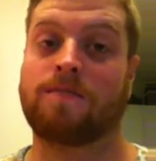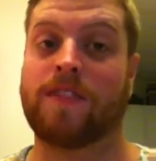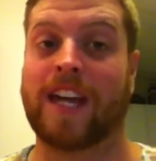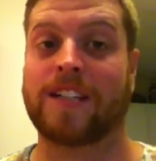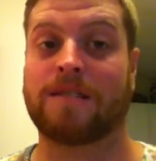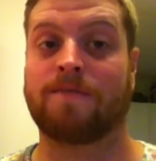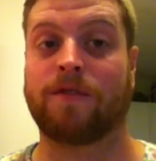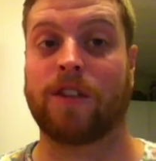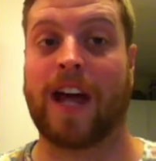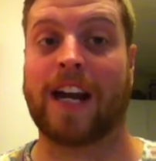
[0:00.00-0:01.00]
Thanks
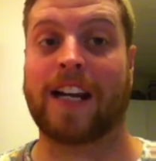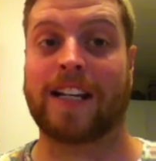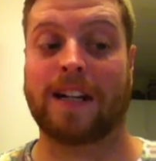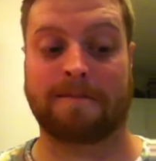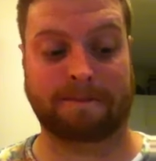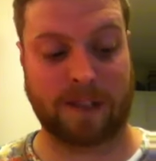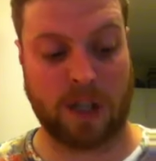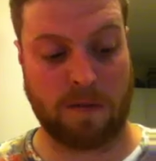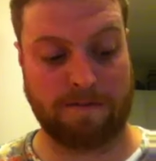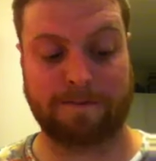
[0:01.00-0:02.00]
for that idea.
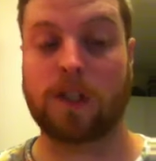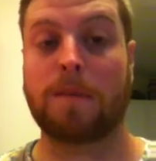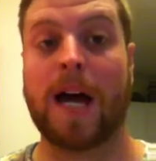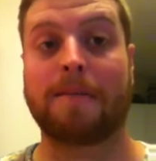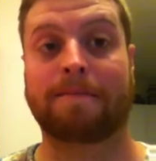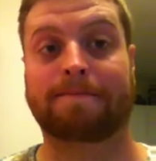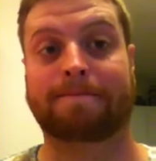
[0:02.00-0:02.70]
So, goodbye.